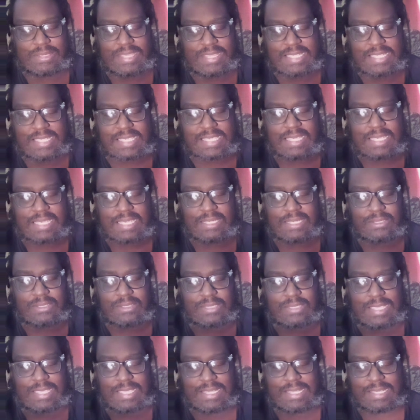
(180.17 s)

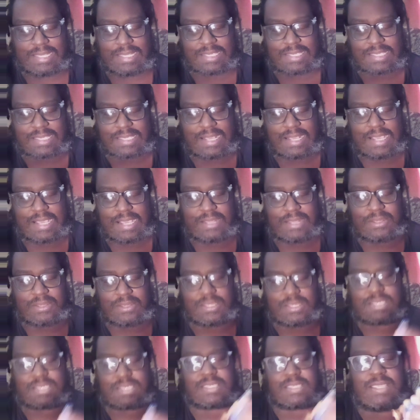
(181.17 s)
detail and design
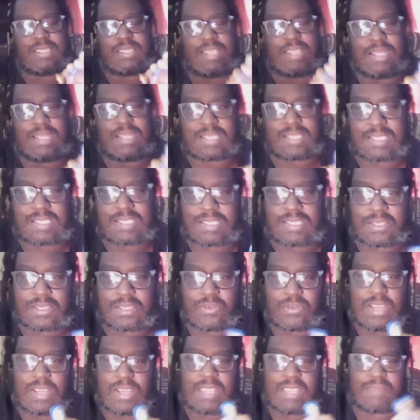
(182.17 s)
on this thing. This is a
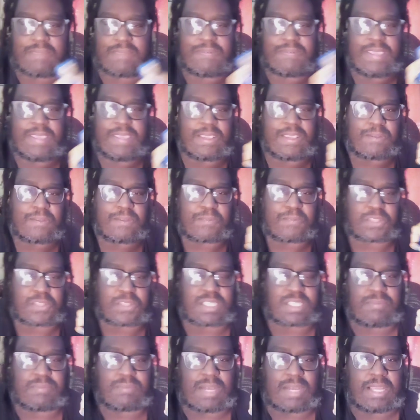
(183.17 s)
great figure for
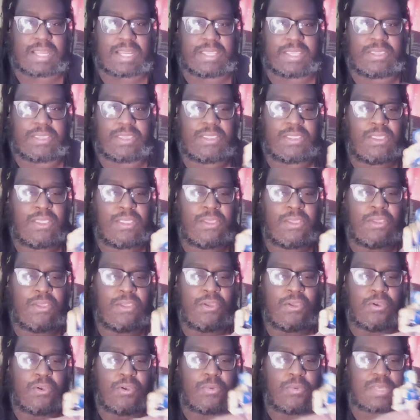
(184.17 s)
somebody
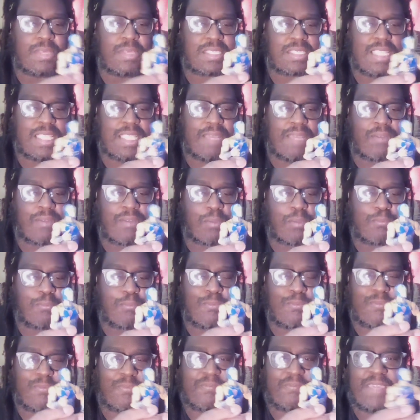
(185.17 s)
who was never
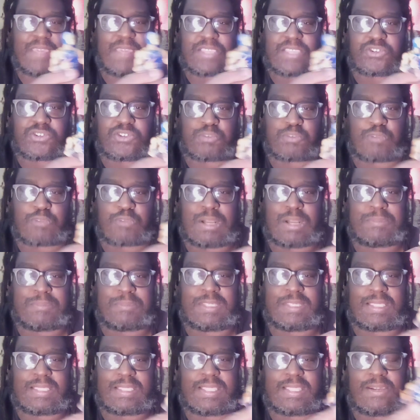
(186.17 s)
featured
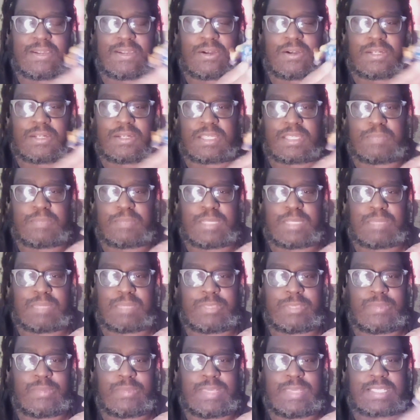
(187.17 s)
prominently on
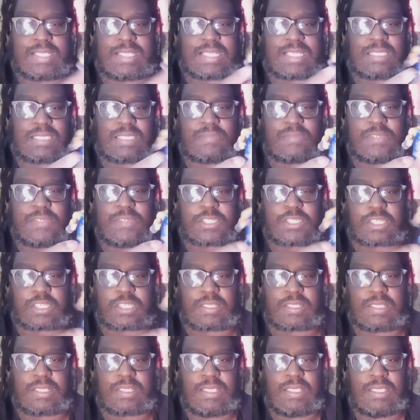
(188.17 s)
WWE television.